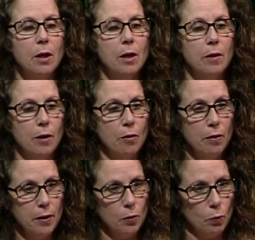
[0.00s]
The other
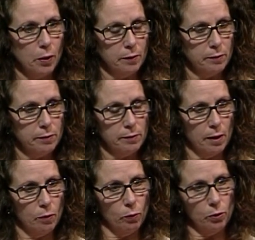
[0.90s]
thing is
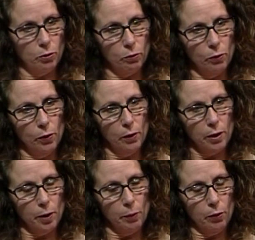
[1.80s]
that when you
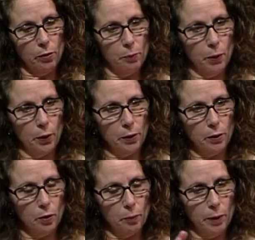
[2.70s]
come out of the parking
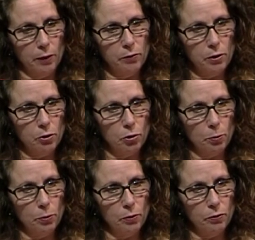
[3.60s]
lot past the
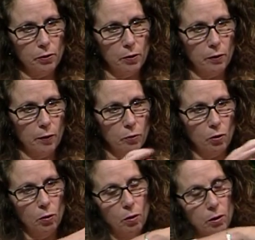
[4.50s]
interpretive center, that there's a
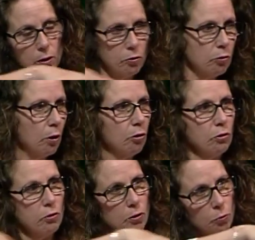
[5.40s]
lot of construction
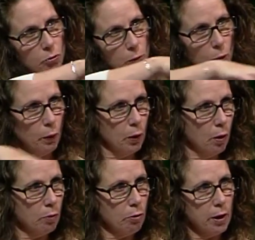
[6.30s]
seems to be going
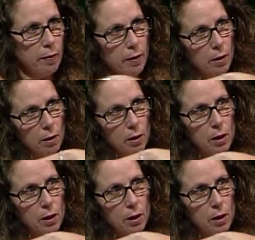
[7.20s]
on right there.